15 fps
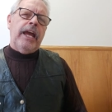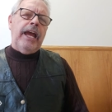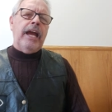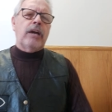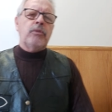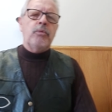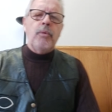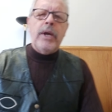
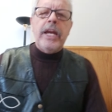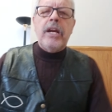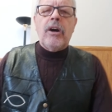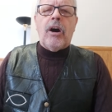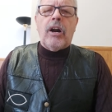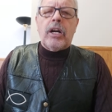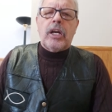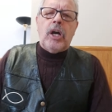And we
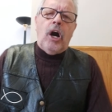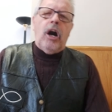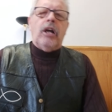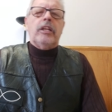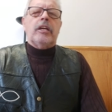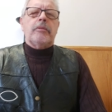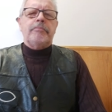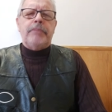are
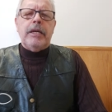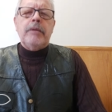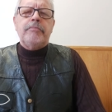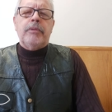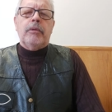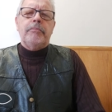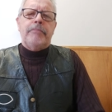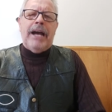calling
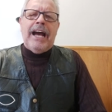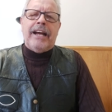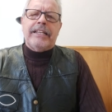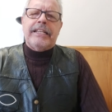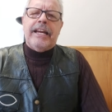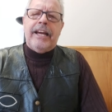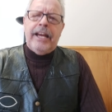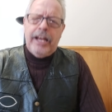people
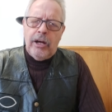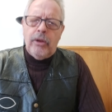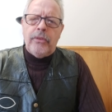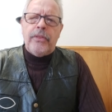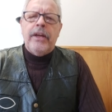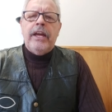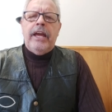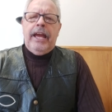back to
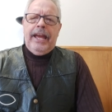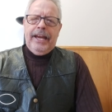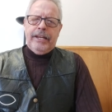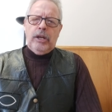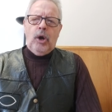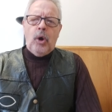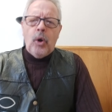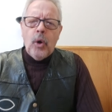health and
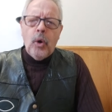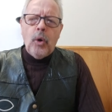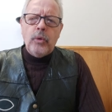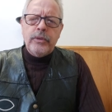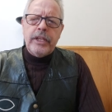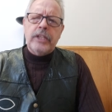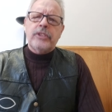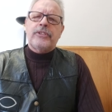
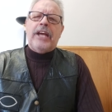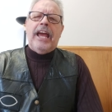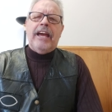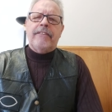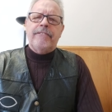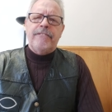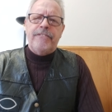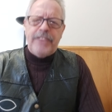wholeness
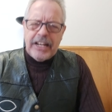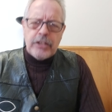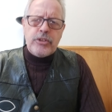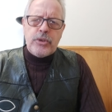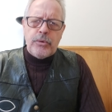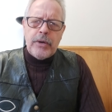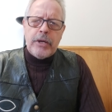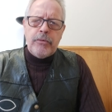and
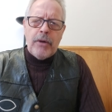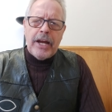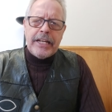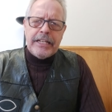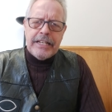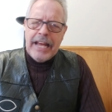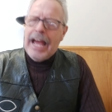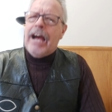victory
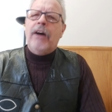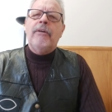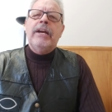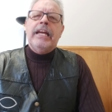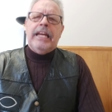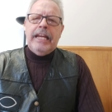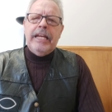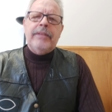right now
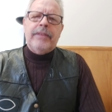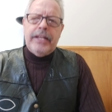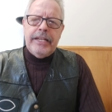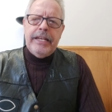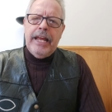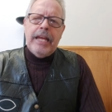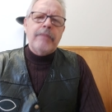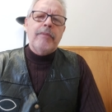in the
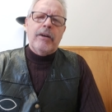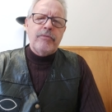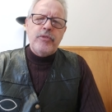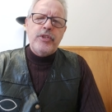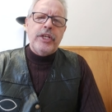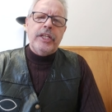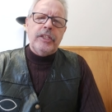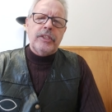name of
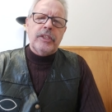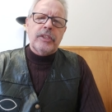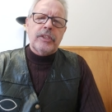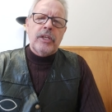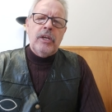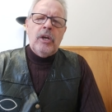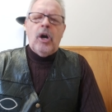Jesus.